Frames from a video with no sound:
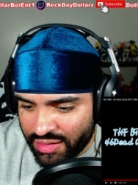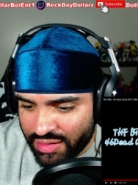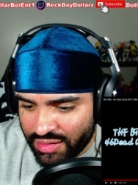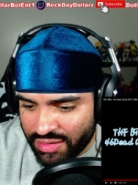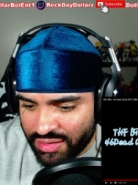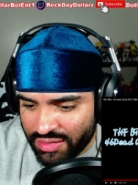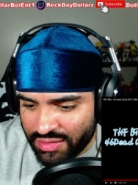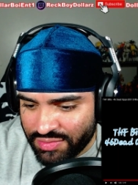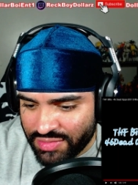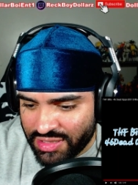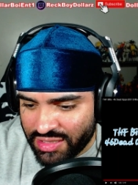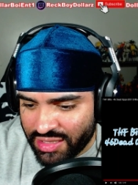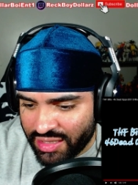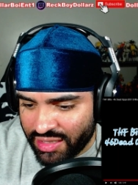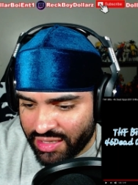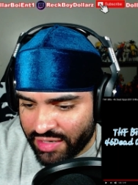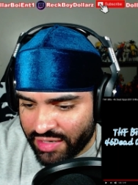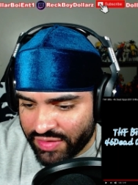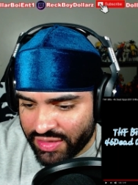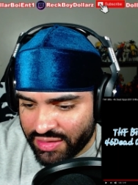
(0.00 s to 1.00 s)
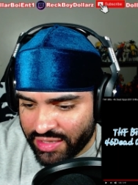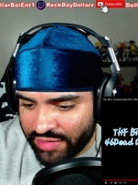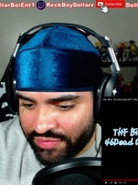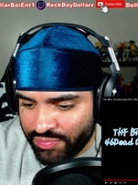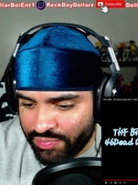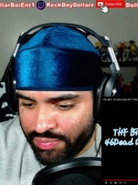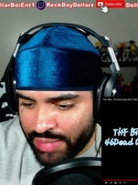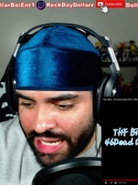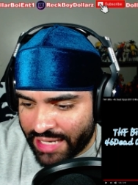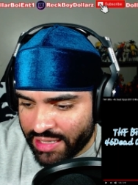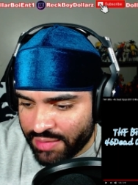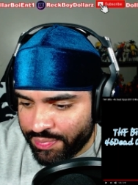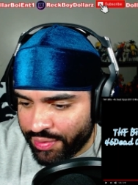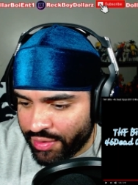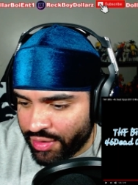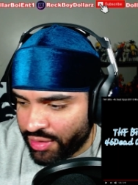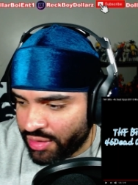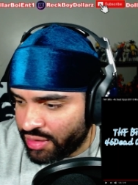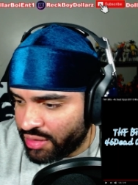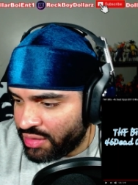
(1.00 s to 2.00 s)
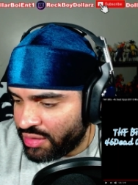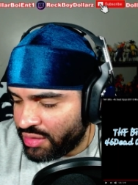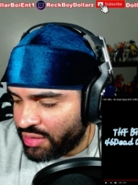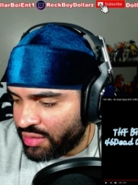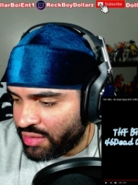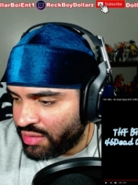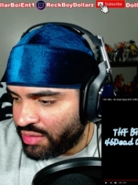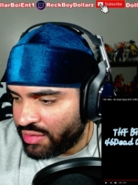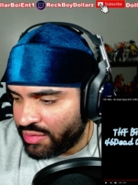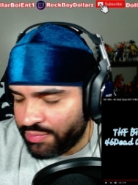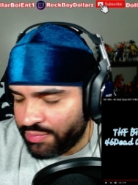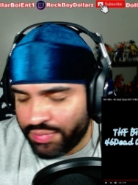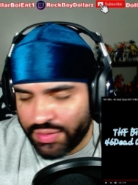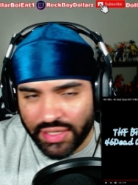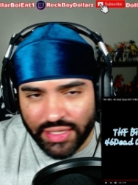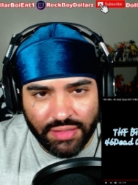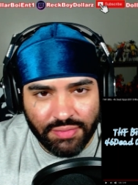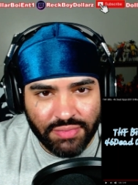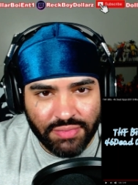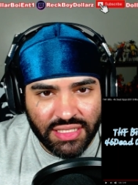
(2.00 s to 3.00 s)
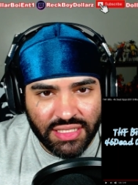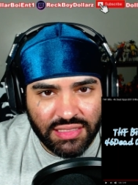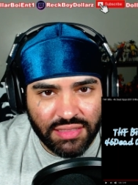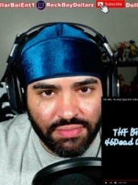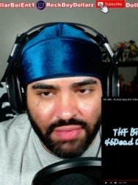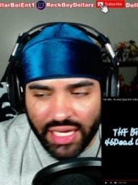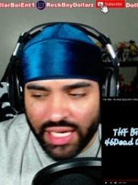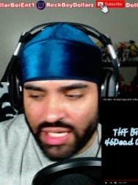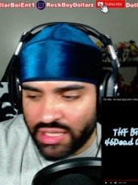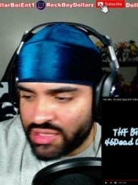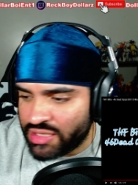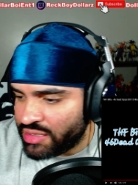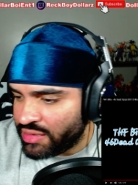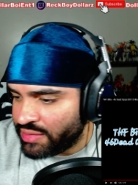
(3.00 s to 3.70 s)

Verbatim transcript: You know what I'm saying? Every every body part playing miss and match.